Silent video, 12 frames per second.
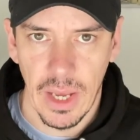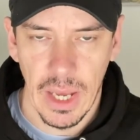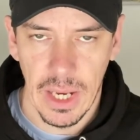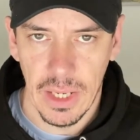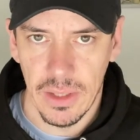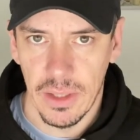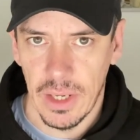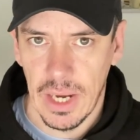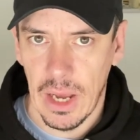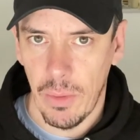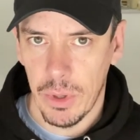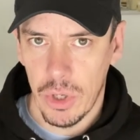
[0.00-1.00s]
And
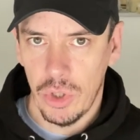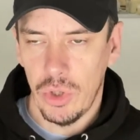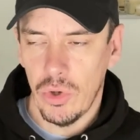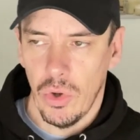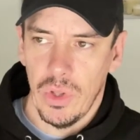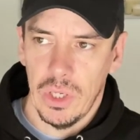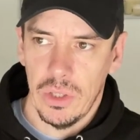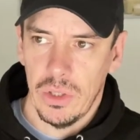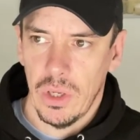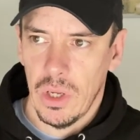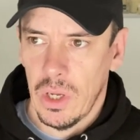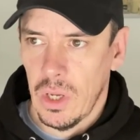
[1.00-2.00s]
now, because you've got this
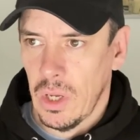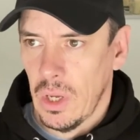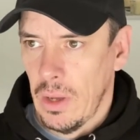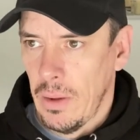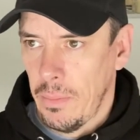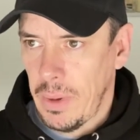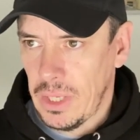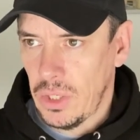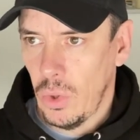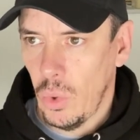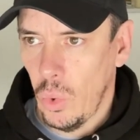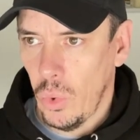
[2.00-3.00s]

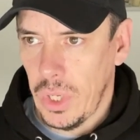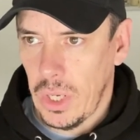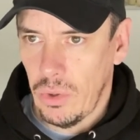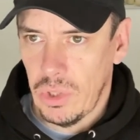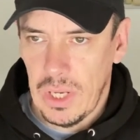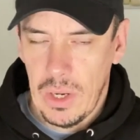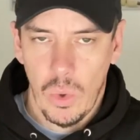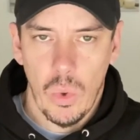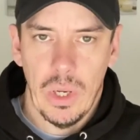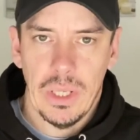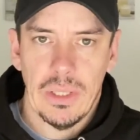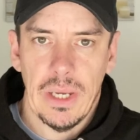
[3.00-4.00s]
better audio sound
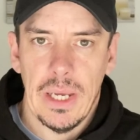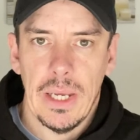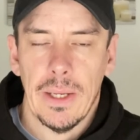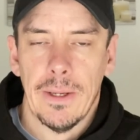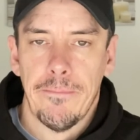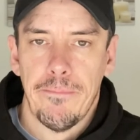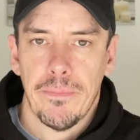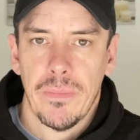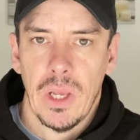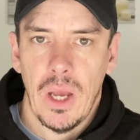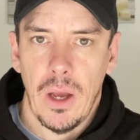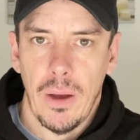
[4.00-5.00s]
quality,
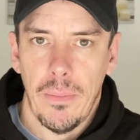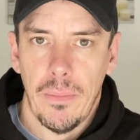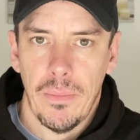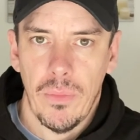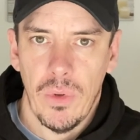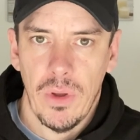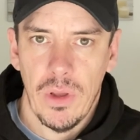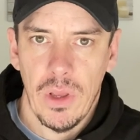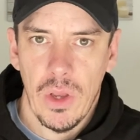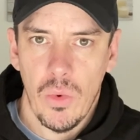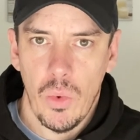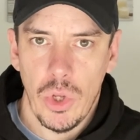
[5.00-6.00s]

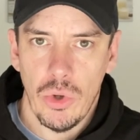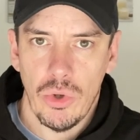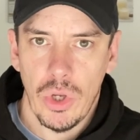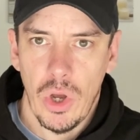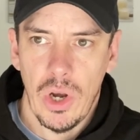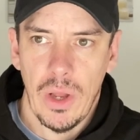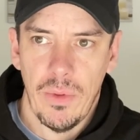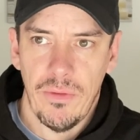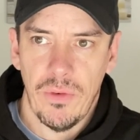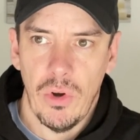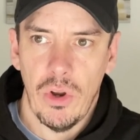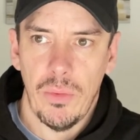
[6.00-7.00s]
when you turn up the
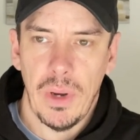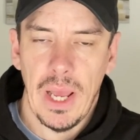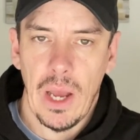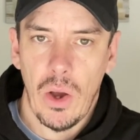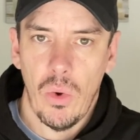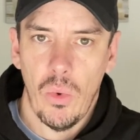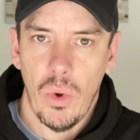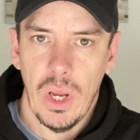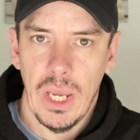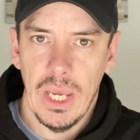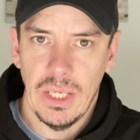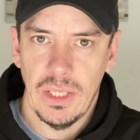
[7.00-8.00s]
volume now,
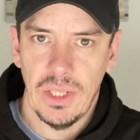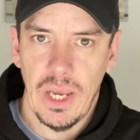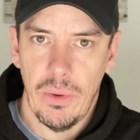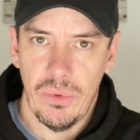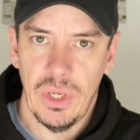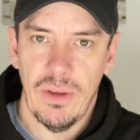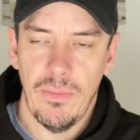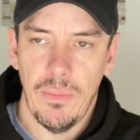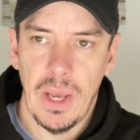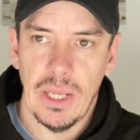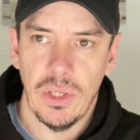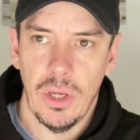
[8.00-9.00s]
it sounds even
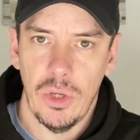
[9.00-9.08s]
better.